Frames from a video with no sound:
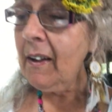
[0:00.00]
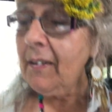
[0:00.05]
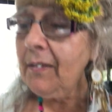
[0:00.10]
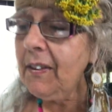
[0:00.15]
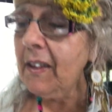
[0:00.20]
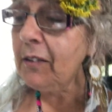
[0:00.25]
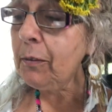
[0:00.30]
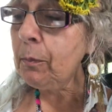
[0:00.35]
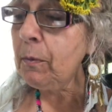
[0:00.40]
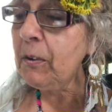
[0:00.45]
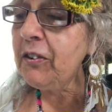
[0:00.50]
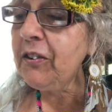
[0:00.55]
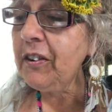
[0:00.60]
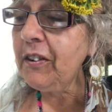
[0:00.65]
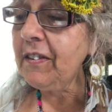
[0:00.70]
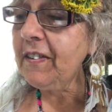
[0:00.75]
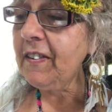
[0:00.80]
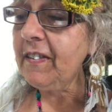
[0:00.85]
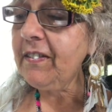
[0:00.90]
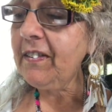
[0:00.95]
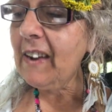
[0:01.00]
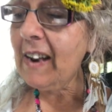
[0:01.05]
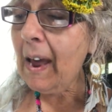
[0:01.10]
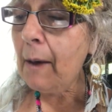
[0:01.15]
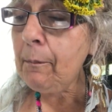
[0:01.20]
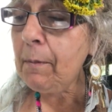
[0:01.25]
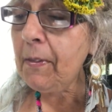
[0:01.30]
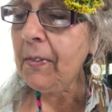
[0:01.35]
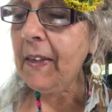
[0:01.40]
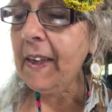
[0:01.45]
This produces
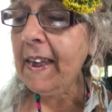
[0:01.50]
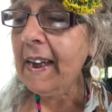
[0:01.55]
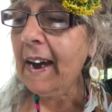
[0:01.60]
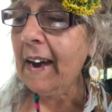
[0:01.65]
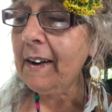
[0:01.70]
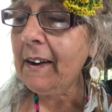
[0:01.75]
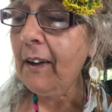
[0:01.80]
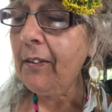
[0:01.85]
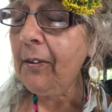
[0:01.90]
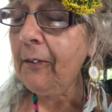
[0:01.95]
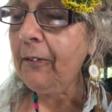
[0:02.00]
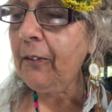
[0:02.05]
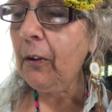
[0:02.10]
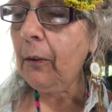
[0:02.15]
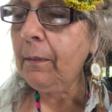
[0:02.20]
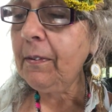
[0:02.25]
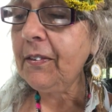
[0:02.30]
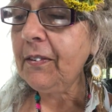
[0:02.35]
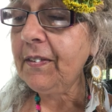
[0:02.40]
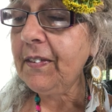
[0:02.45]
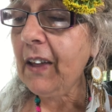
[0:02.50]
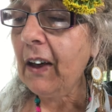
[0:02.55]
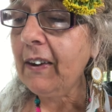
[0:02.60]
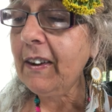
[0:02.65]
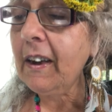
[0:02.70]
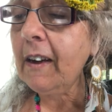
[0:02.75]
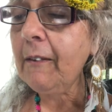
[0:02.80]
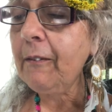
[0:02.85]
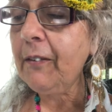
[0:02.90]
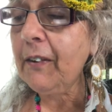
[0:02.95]
telepathy and other forms of
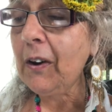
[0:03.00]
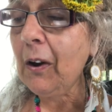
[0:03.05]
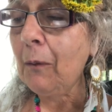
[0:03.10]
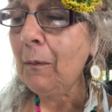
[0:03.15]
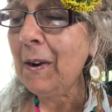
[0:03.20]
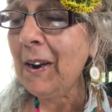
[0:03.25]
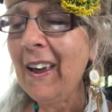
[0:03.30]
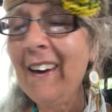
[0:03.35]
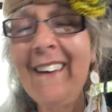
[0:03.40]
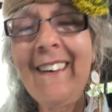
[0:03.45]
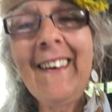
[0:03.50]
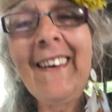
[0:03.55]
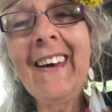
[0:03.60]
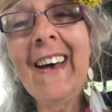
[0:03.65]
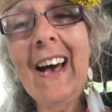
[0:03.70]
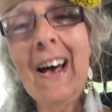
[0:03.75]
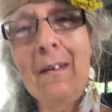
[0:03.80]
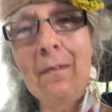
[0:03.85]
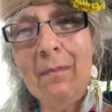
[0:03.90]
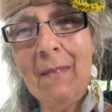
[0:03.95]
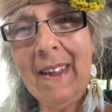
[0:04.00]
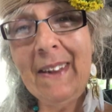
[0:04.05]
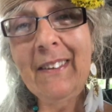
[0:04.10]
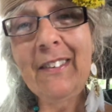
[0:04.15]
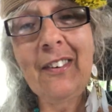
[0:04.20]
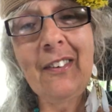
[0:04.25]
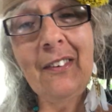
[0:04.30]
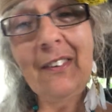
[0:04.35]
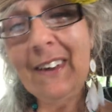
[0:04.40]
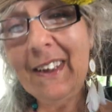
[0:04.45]
psychic phenomena and
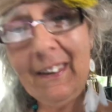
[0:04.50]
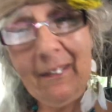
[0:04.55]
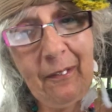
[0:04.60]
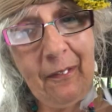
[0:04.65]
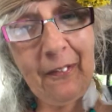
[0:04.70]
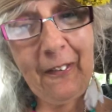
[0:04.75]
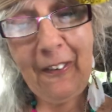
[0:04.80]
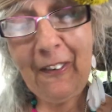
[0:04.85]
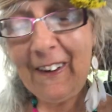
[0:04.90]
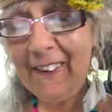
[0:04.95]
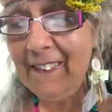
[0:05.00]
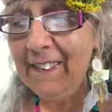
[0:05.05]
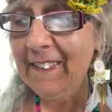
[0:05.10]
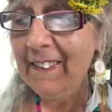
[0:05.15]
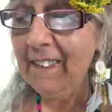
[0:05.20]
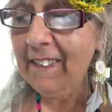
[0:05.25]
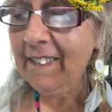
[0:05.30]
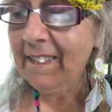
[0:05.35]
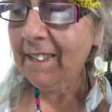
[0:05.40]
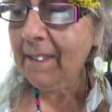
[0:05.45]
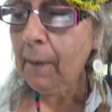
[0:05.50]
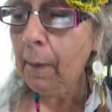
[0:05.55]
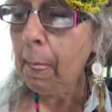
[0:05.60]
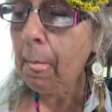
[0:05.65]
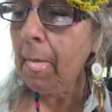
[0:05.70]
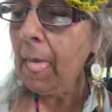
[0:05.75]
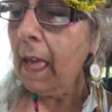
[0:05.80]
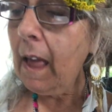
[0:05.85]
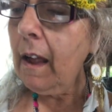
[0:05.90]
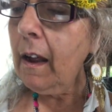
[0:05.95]
mental influences.
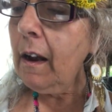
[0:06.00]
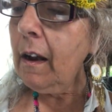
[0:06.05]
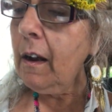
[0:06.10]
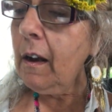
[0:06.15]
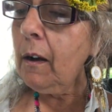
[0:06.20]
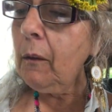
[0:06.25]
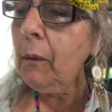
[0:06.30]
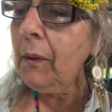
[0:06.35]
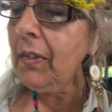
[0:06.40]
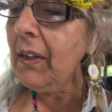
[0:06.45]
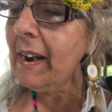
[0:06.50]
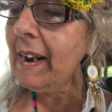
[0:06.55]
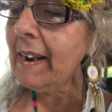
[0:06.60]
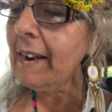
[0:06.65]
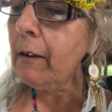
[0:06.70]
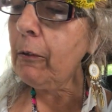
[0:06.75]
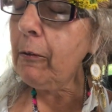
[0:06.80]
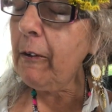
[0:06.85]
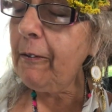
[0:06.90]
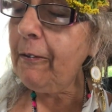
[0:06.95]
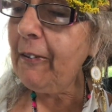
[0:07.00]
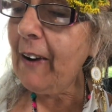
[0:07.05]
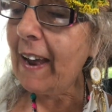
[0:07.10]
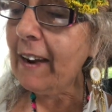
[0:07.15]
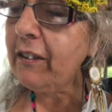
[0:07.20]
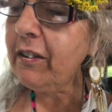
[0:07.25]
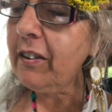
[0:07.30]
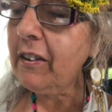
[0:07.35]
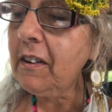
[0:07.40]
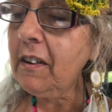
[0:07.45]
With a little
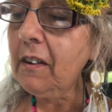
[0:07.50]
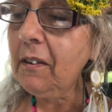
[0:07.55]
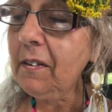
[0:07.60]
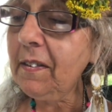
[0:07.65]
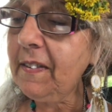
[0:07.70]
reflection, you'll